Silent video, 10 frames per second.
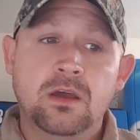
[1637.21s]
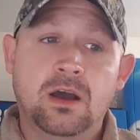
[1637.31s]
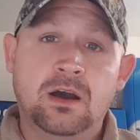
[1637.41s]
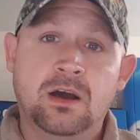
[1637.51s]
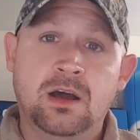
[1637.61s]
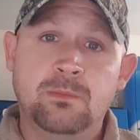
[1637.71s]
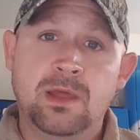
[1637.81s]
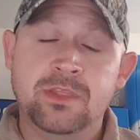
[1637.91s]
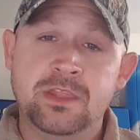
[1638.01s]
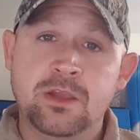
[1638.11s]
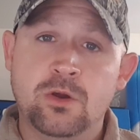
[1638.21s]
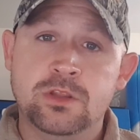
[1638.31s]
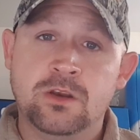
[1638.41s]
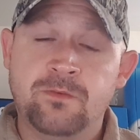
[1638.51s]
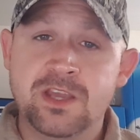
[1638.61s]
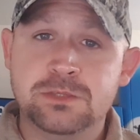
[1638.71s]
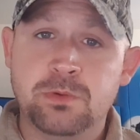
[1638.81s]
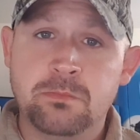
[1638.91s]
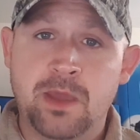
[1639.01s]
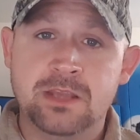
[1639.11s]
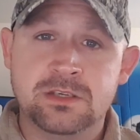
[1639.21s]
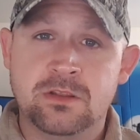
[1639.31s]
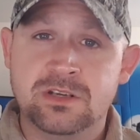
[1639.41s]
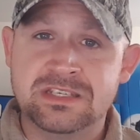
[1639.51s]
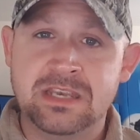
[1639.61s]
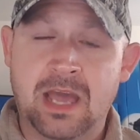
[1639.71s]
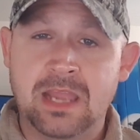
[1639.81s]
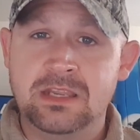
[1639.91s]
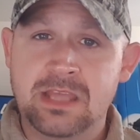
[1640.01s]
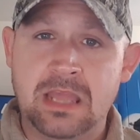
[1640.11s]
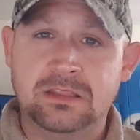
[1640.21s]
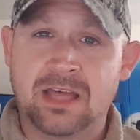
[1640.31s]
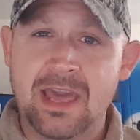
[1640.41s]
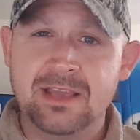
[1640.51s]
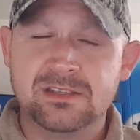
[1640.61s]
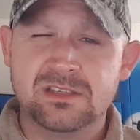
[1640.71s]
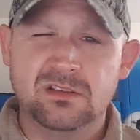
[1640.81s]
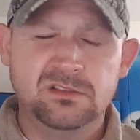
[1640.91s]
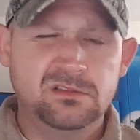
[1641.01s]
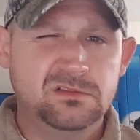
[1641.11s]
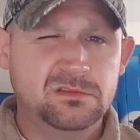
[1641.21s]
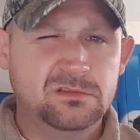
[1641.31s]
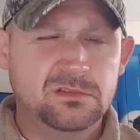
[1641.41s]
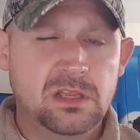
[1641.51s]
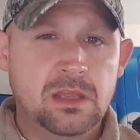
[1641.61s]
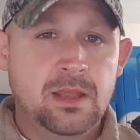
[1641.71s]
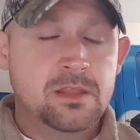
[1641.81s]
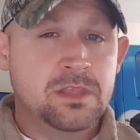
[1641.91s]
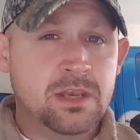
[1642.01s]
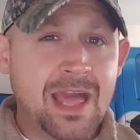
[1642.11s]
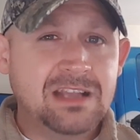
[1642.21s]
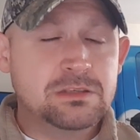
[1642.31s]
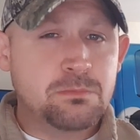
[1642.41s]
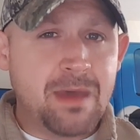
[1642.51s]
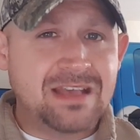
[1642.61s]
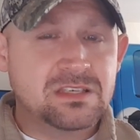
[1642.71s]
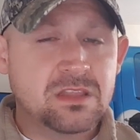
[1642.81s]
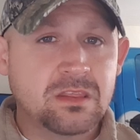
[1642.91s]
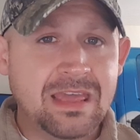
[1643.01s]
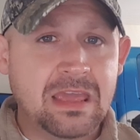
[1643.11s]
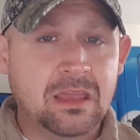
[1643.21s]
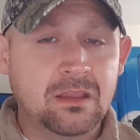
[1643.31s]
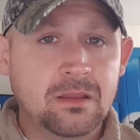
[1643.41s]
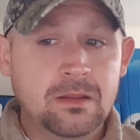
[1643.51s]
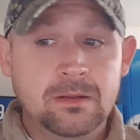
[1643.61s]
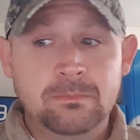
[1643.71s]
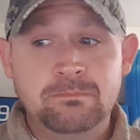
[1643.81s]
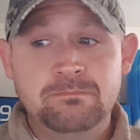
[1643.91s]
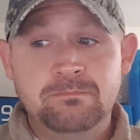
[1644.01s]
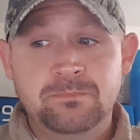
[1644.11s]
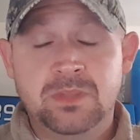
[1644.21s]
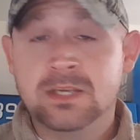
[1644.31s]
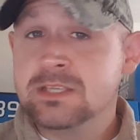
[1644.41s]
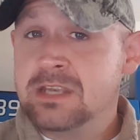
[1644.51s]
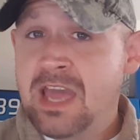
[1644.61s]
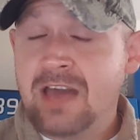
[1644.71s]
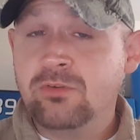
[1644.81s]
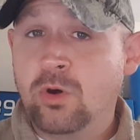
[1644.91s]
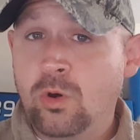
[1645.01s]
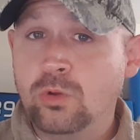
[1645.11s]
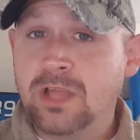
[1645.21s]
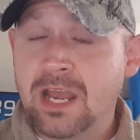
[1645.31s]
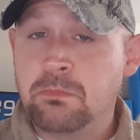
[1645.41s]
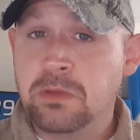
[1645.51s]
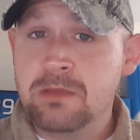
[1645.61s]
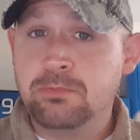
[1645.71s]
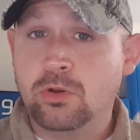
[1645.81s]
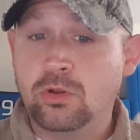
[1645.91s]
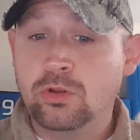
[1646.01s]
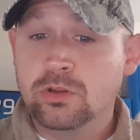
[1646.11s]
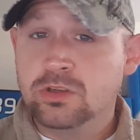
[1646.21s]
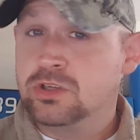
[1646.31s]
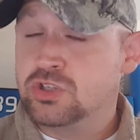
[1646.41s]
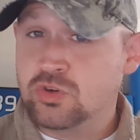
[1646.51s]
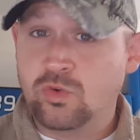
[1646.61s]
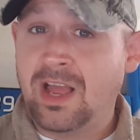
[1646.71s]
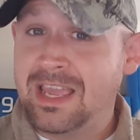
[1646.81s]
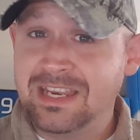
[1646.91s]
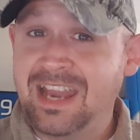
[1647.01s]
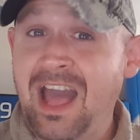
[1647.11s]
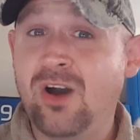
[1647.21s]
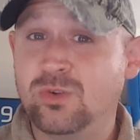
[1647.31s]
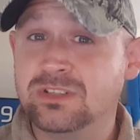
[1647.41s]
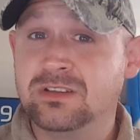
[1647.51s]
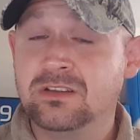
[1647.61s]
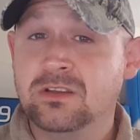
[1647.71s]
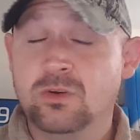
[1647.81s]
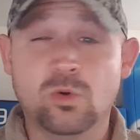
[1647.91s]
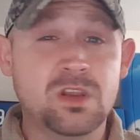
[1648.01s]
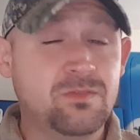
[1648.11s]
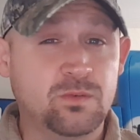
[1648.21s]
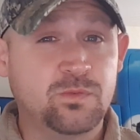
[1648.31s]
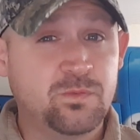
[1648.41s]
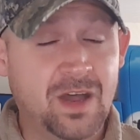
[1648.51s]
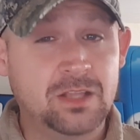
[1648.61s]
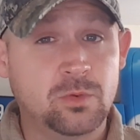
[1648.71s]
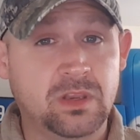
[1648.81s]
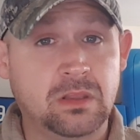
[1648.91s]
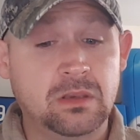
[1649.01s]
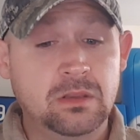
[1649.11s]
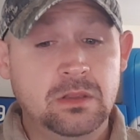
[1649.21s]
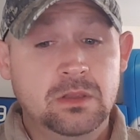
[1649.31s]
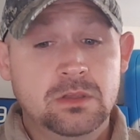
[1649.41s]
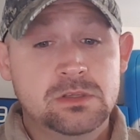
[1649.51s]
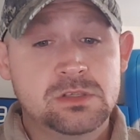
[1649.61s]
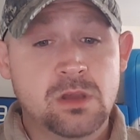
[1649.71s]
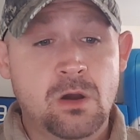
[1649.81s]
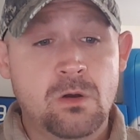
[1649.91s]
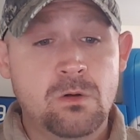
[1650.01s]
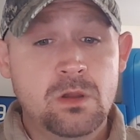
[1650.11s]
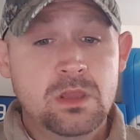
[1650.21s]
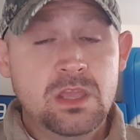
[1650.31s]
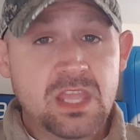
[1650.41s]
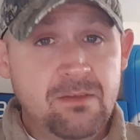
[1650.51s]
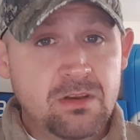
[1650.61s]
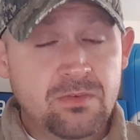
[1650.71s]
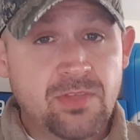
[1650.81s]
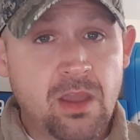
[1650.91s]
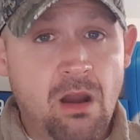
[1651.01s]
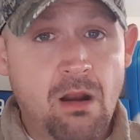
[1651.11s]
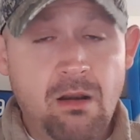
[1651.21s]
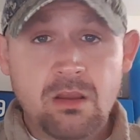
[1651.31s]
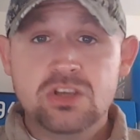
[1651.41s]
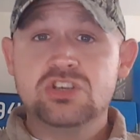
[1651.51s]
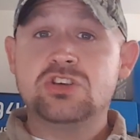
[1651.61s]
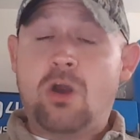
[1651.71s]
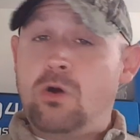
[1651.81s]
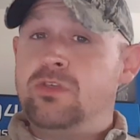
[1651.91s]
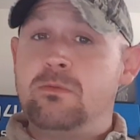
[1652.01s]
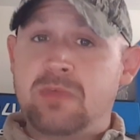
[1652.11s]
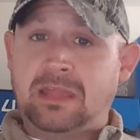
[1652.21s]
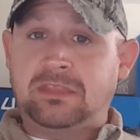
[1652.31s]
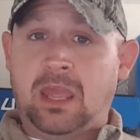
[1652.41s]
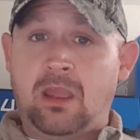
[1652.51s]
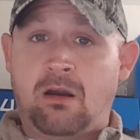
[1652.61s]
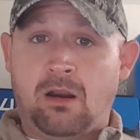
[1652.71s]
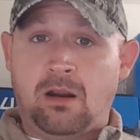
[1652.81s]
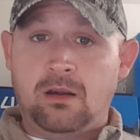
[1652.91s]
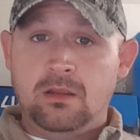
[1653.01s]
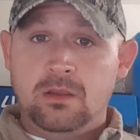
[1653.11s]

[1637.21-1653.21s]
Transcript: and then they go to their Facebook page and there's 98 likes, the next best thing doesn't have a whole lot of people trying it out or even following it. So even if they are, show them that they are.